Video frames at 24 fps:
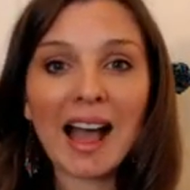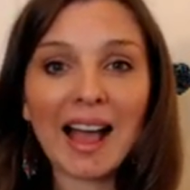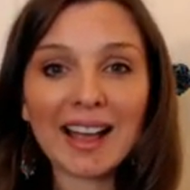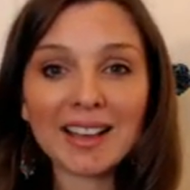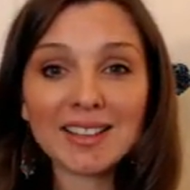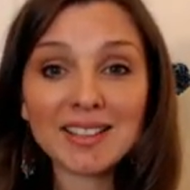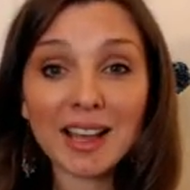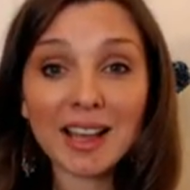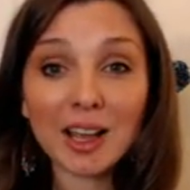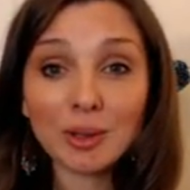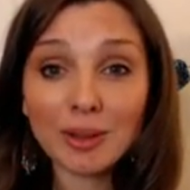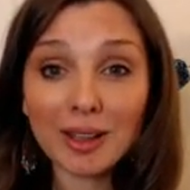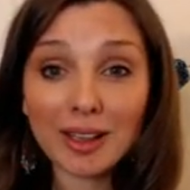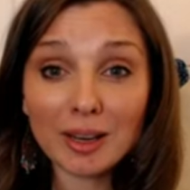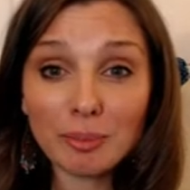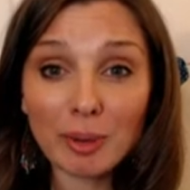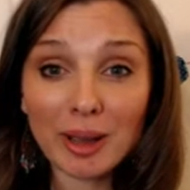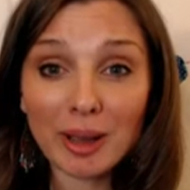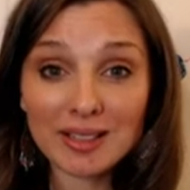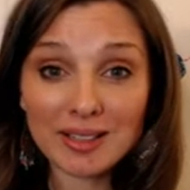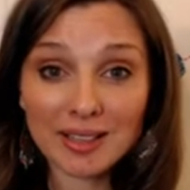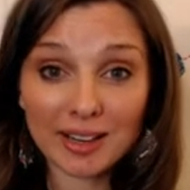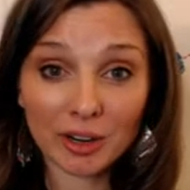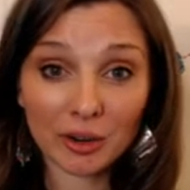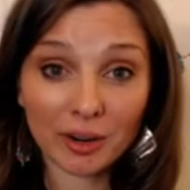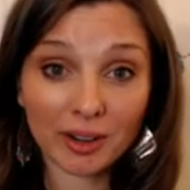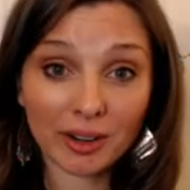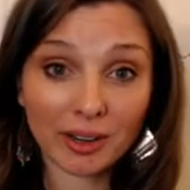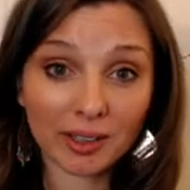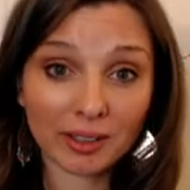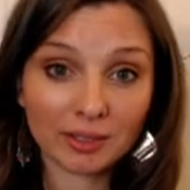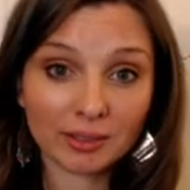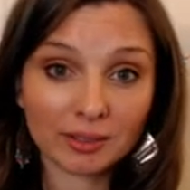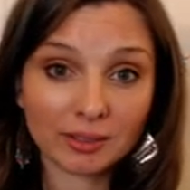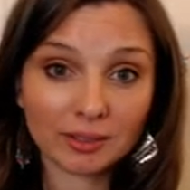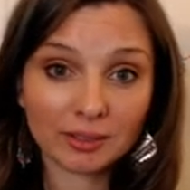As outlined by
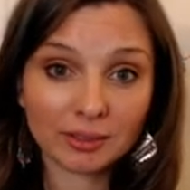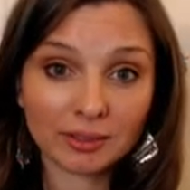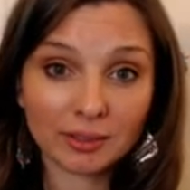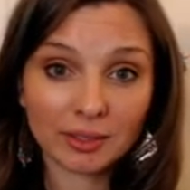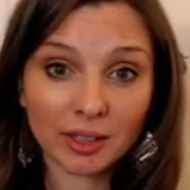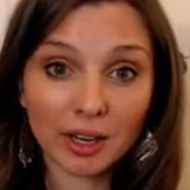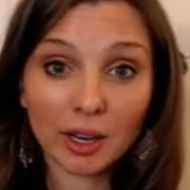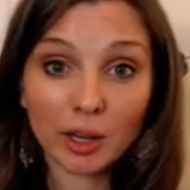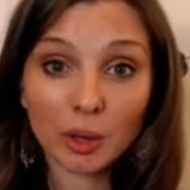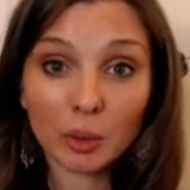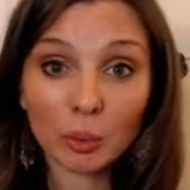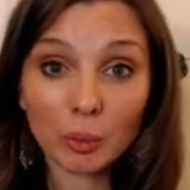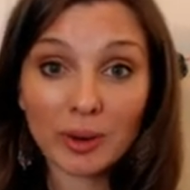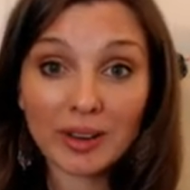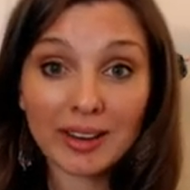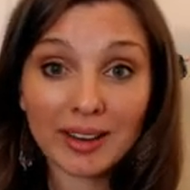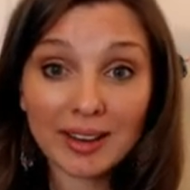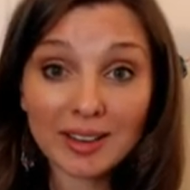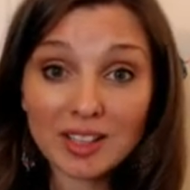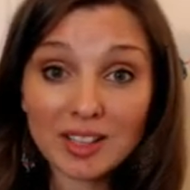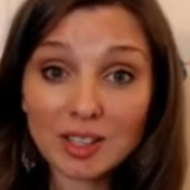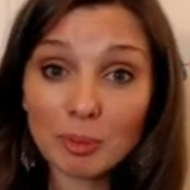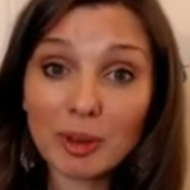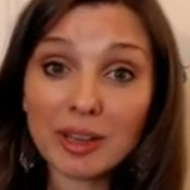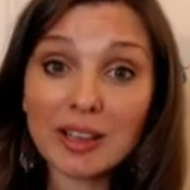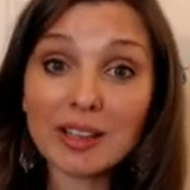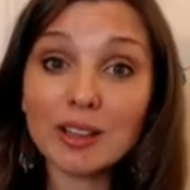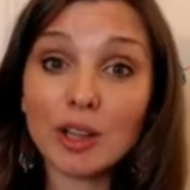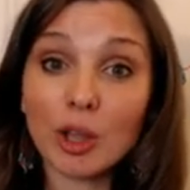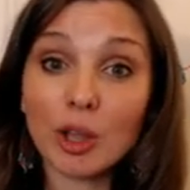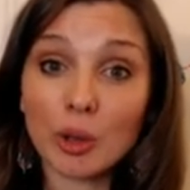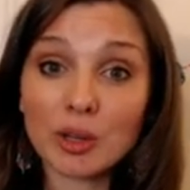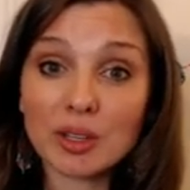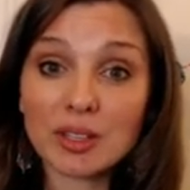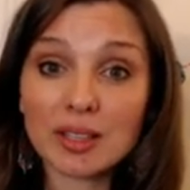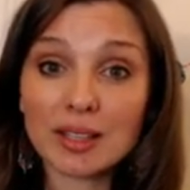Derrida, we need to be
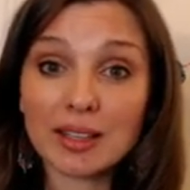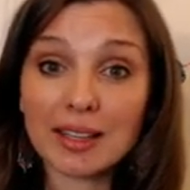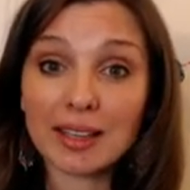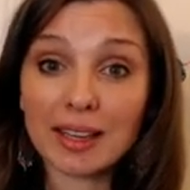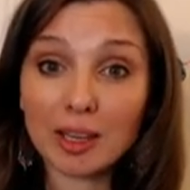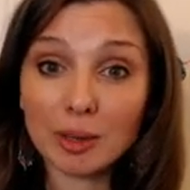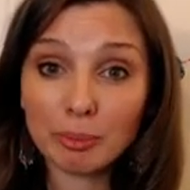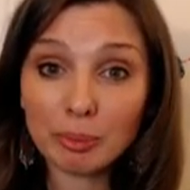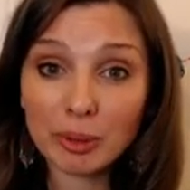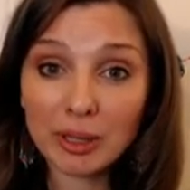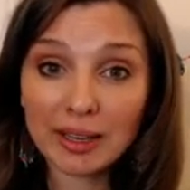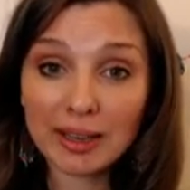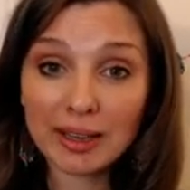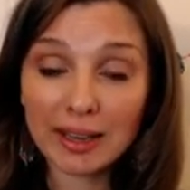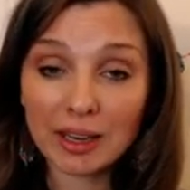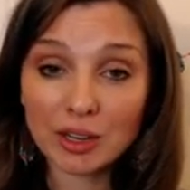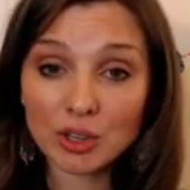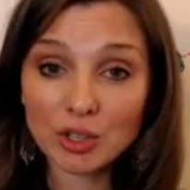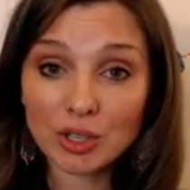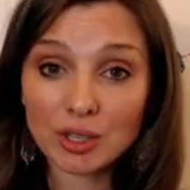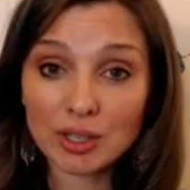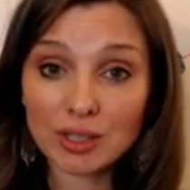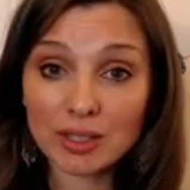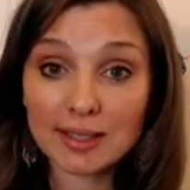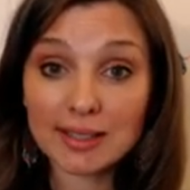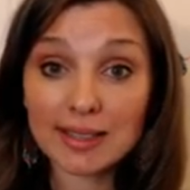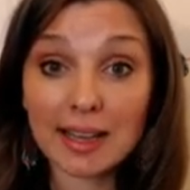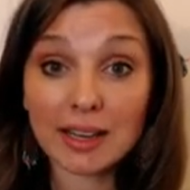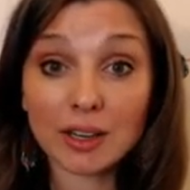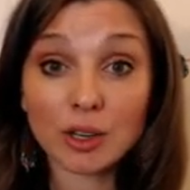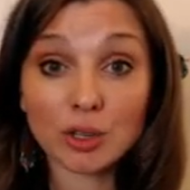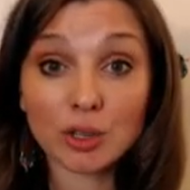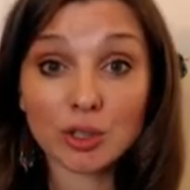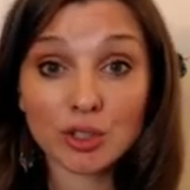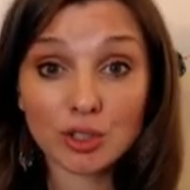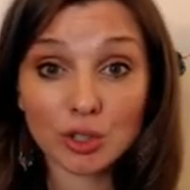alert to the implications
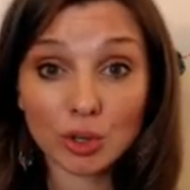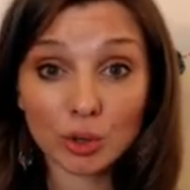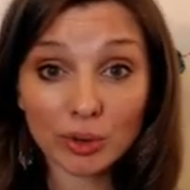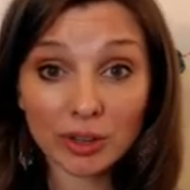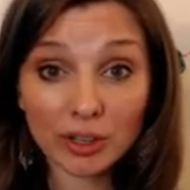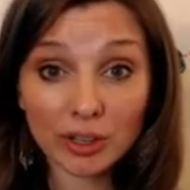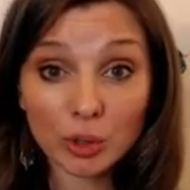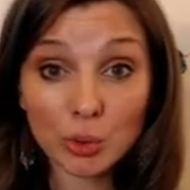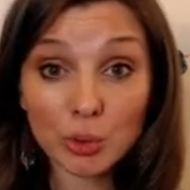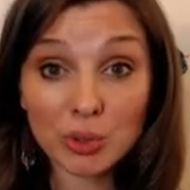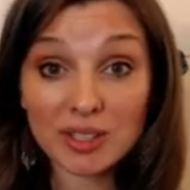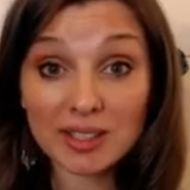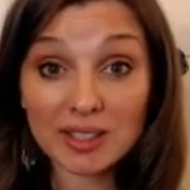and historical